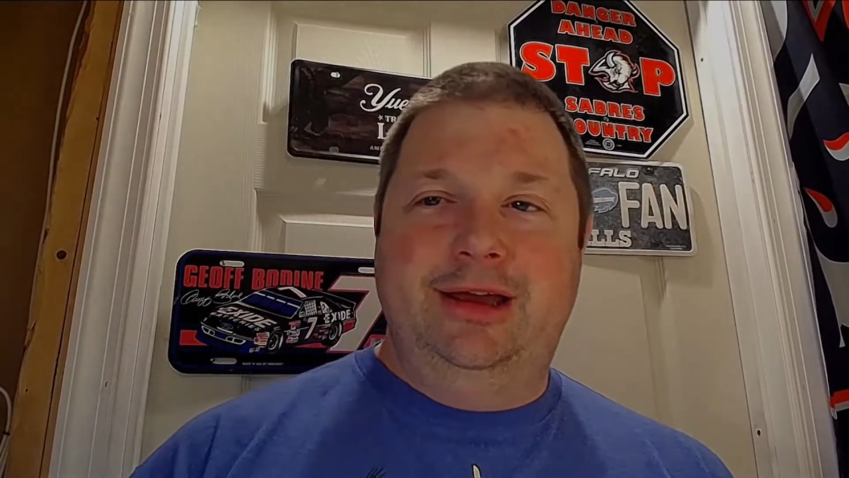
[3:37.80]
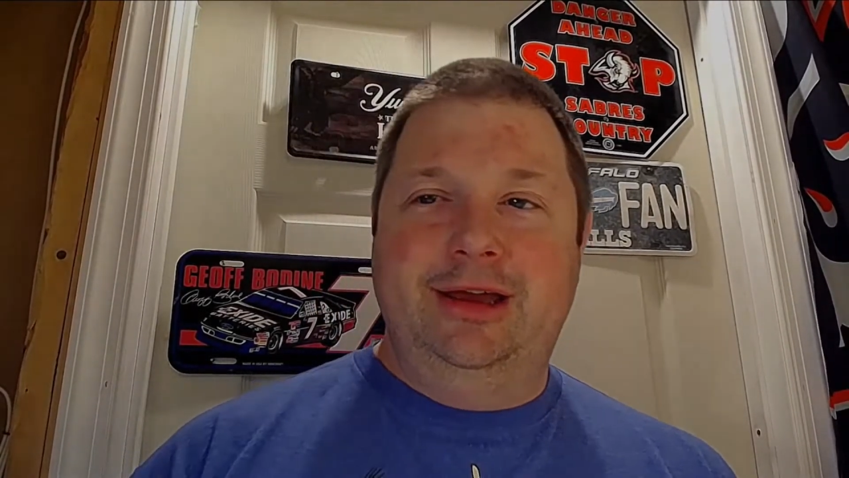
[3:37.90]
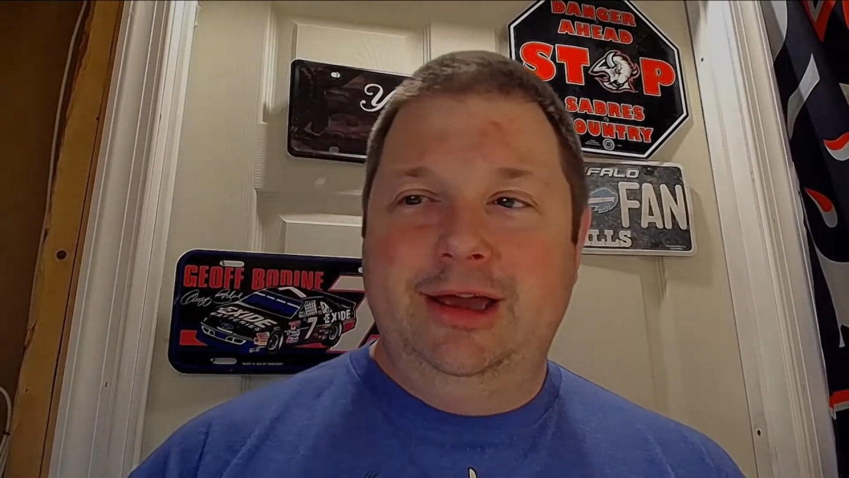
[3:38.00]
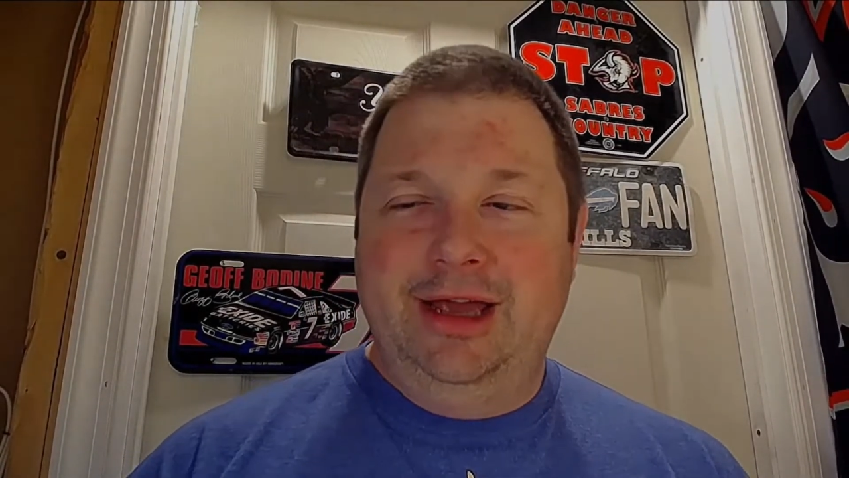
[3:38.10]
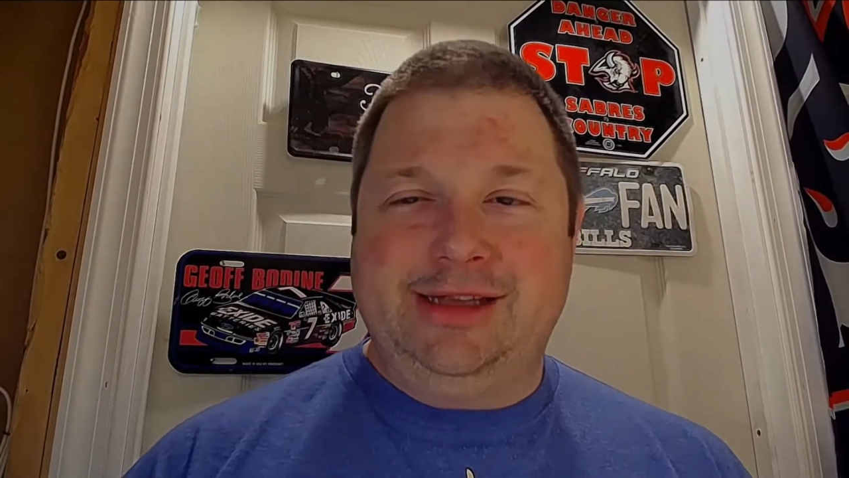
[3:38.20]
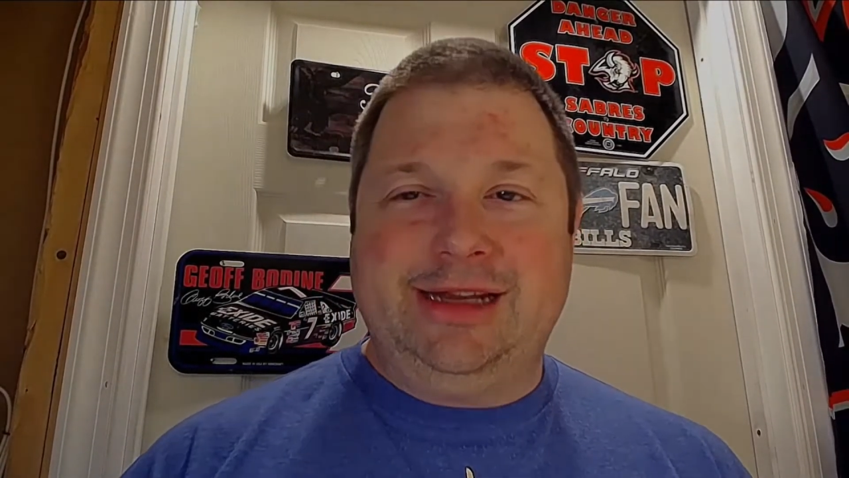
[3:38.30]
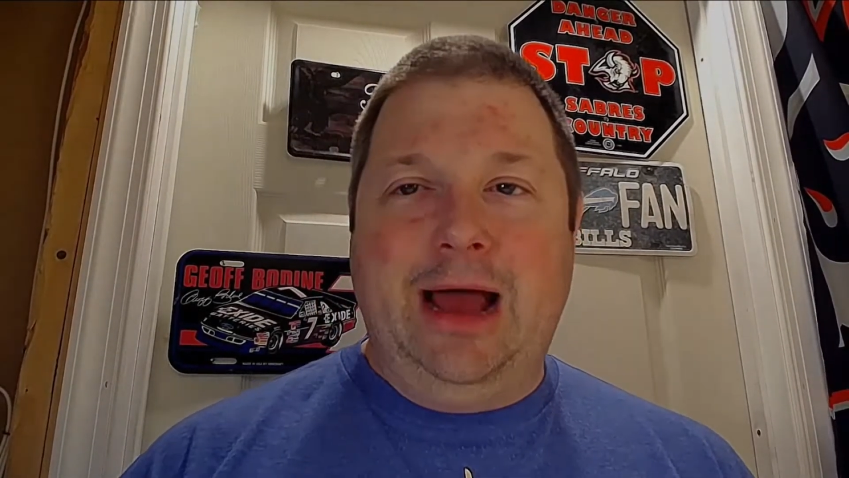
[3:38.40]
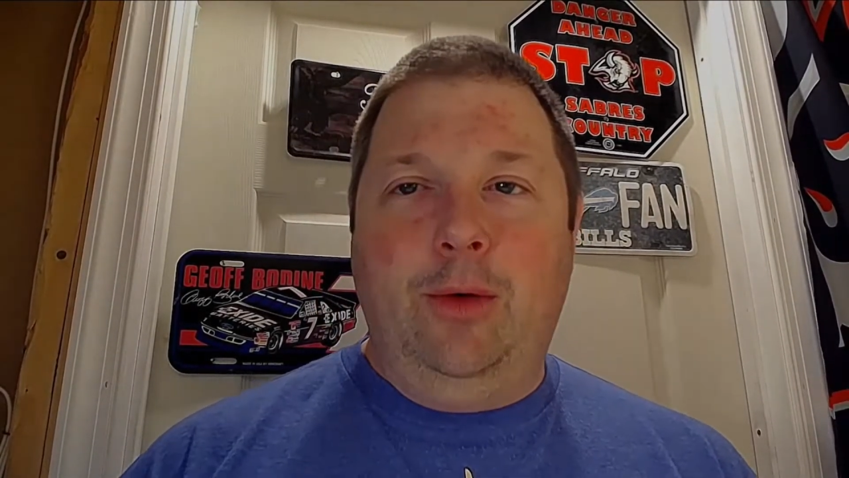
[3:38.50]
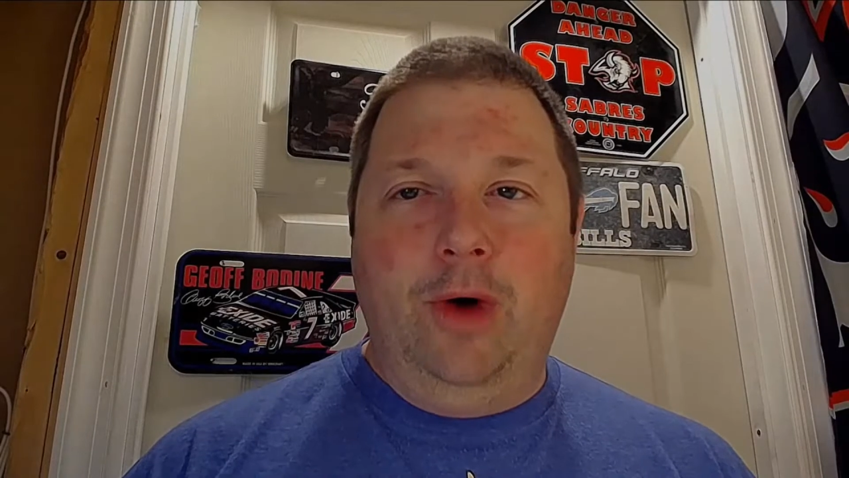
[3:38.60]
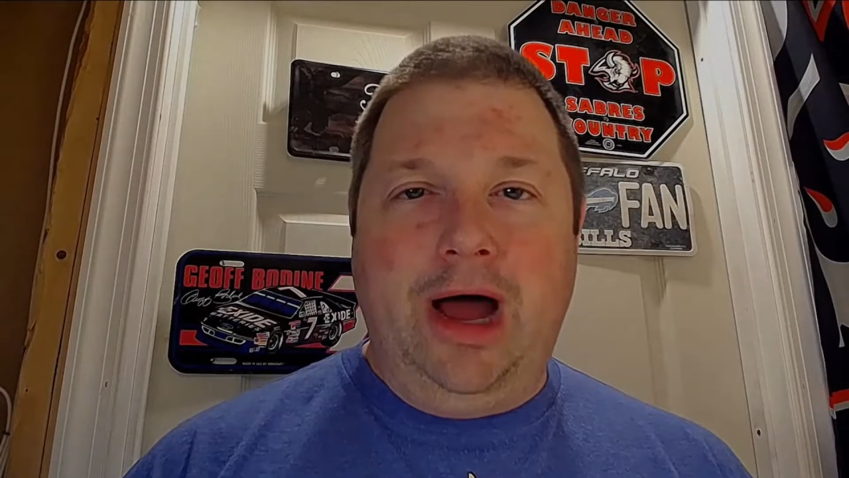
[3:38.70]
It's not
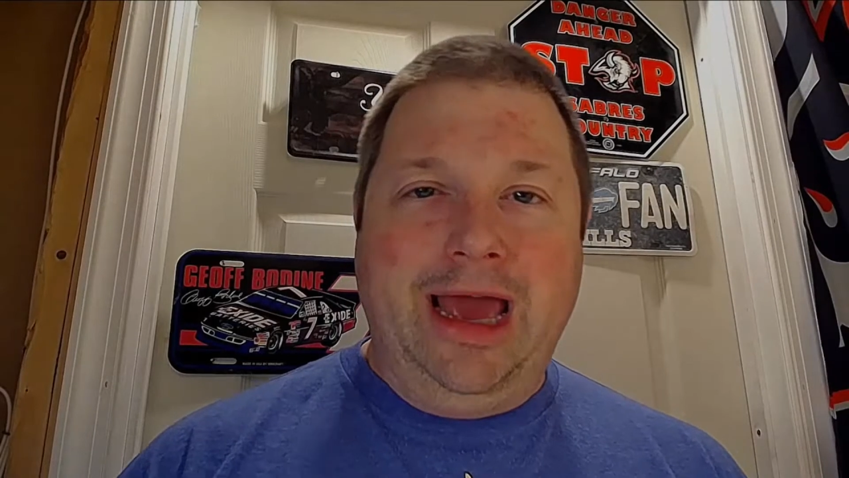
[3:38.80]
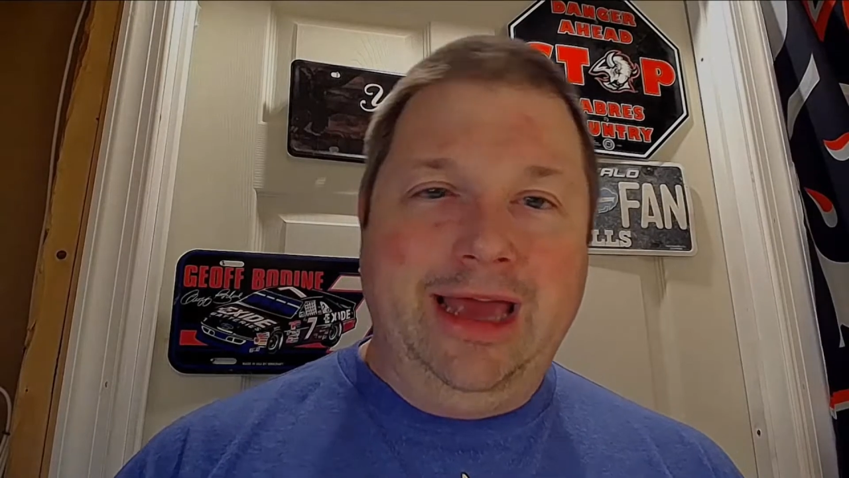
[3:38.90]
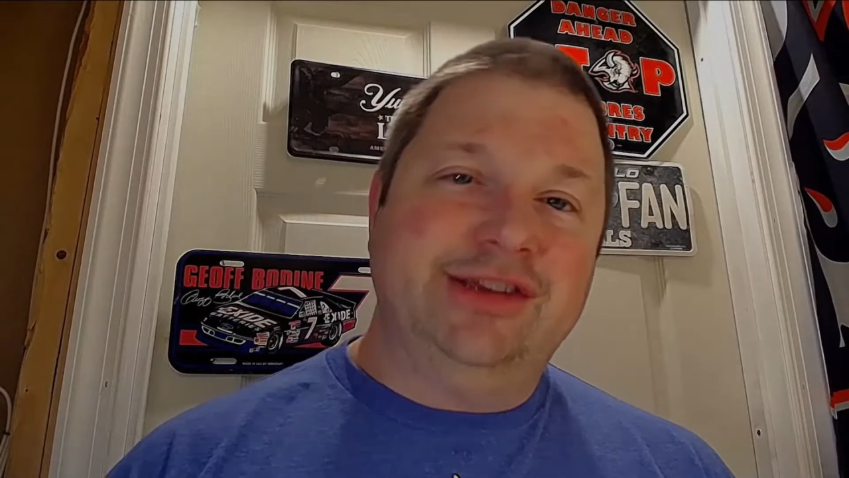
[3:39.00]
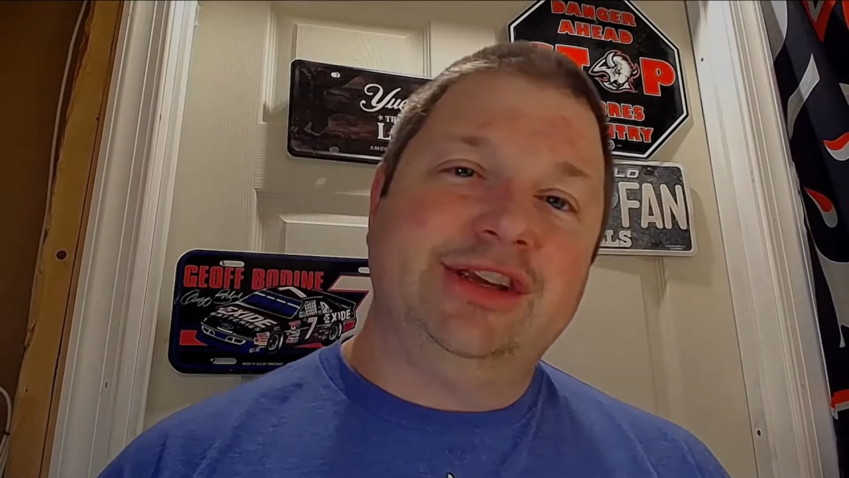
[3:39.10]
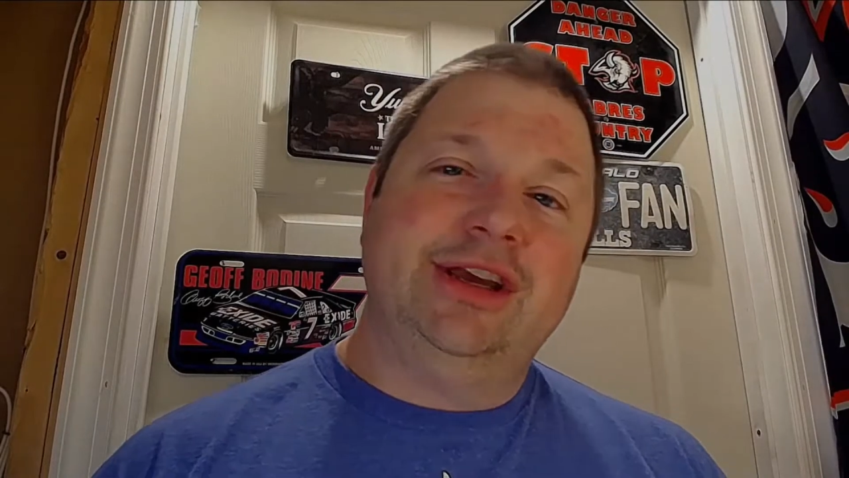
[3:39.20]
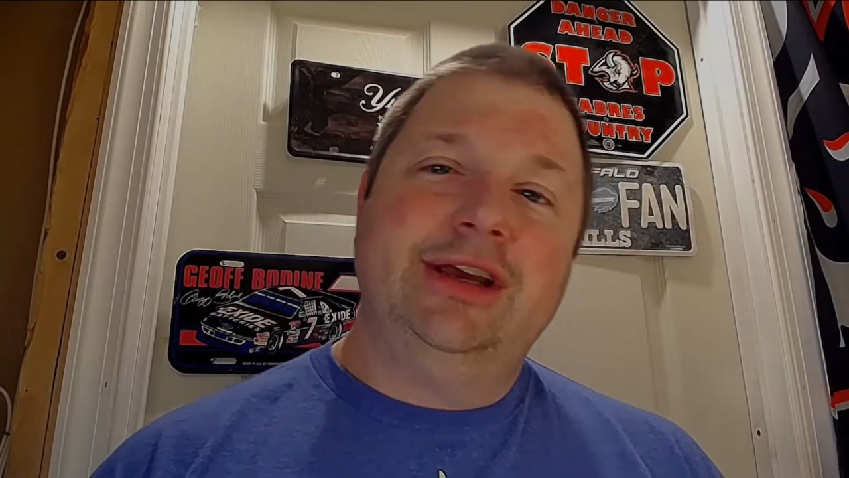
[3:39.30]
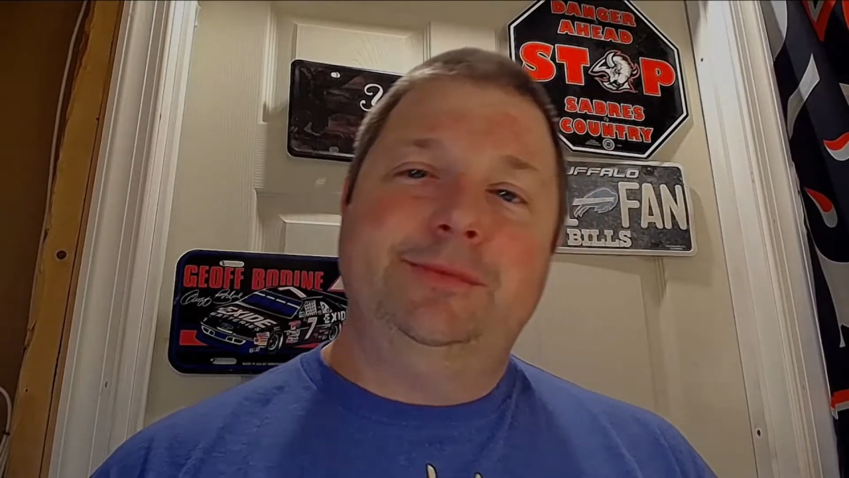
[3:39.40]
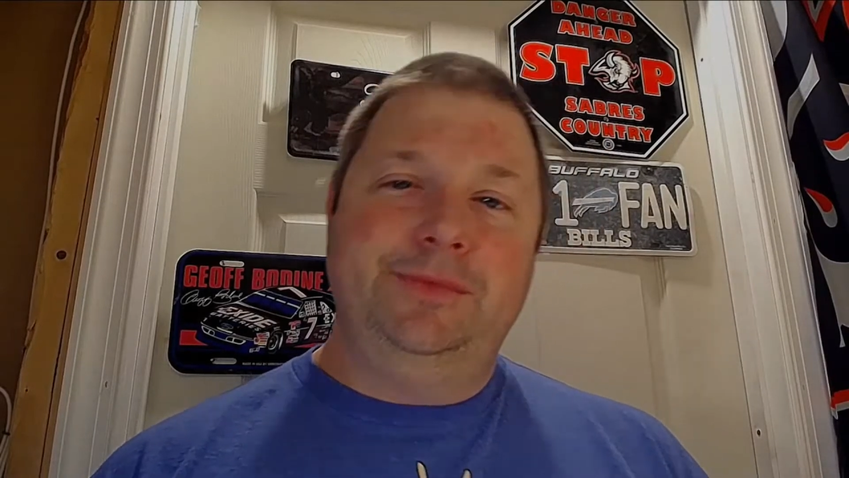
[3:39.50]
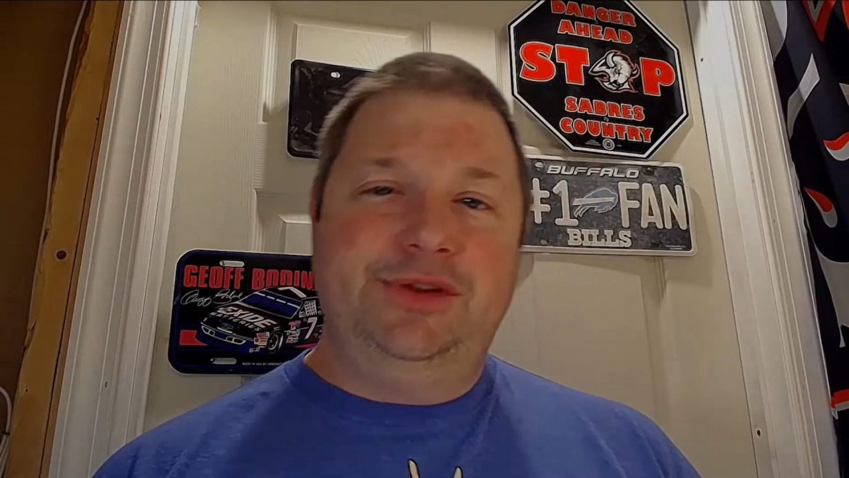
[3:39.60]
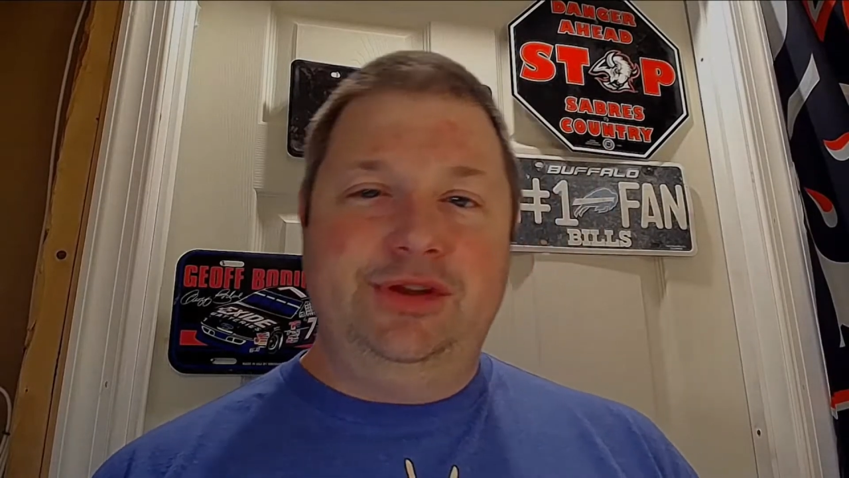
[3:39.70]
wise
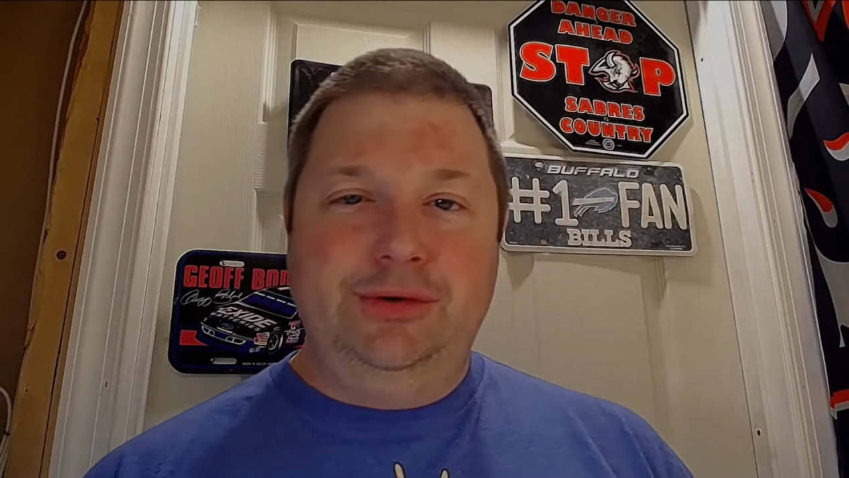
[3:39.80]
to